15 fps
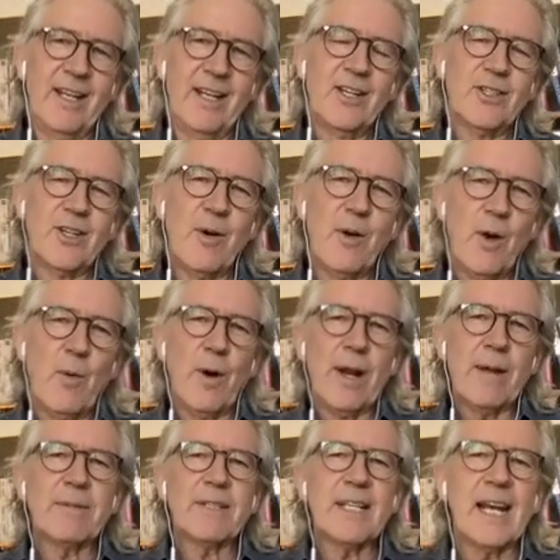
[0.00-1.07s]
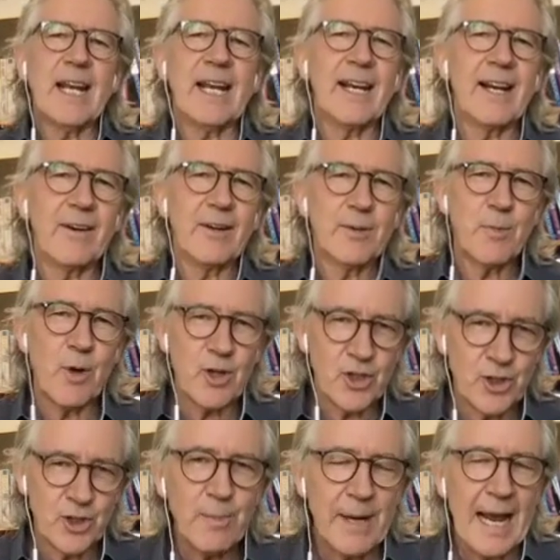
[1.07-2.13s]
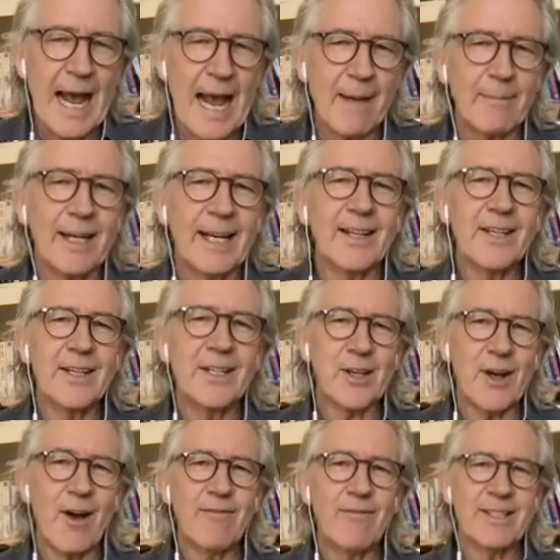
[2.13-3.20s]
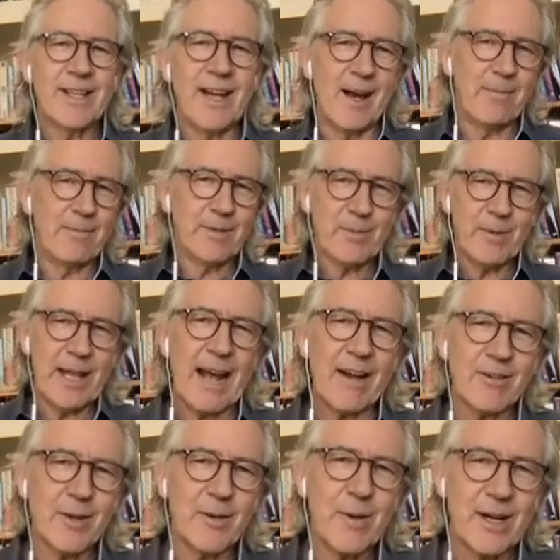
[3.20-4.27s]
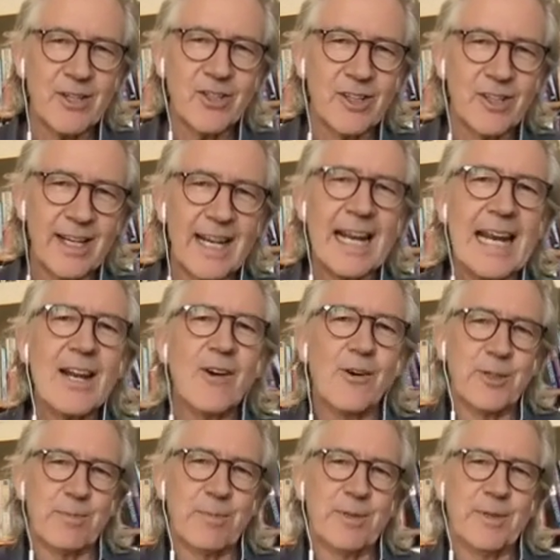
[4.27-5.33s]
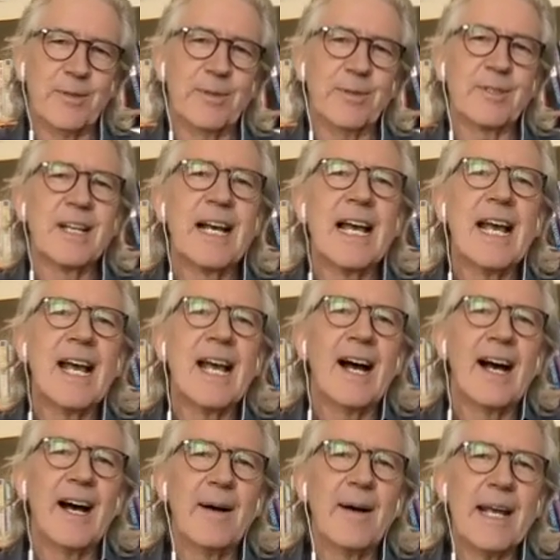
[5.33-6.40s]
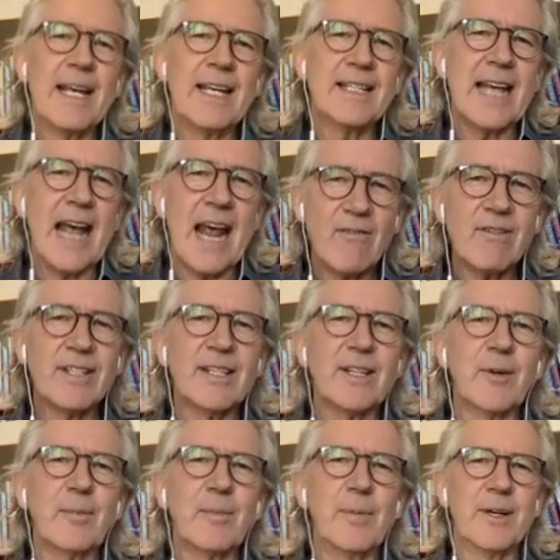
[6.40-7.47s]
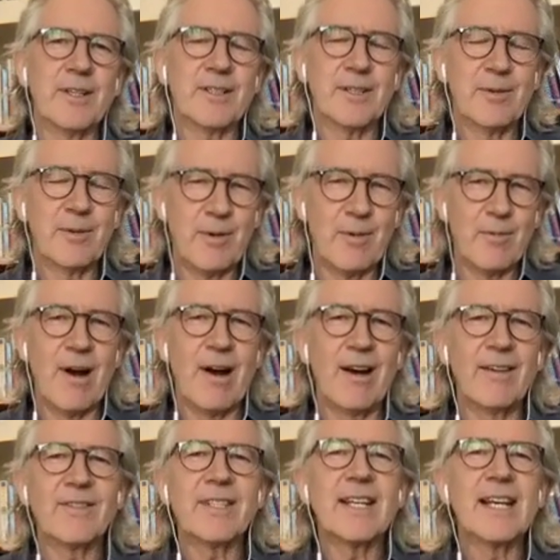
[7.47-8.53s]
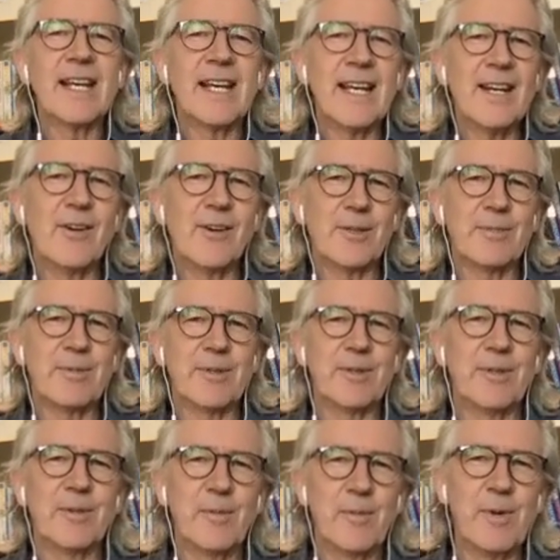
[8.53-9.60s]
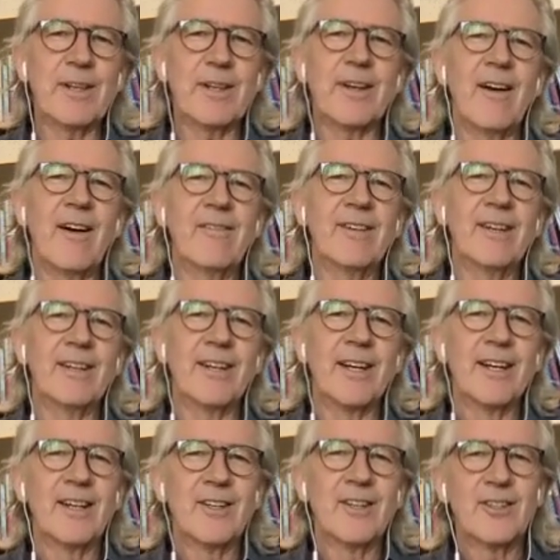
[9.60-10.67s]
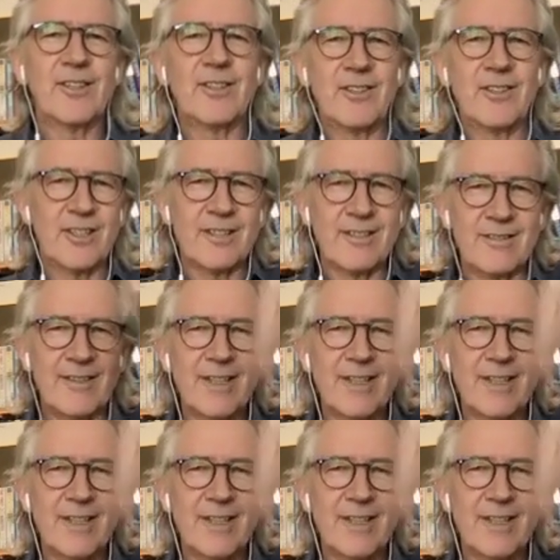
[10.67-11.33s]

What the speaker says: So what I'm saying here is what should be happening in these COVID times, without a question, in hospitals, is every single person who arrives in hospital with COVID should just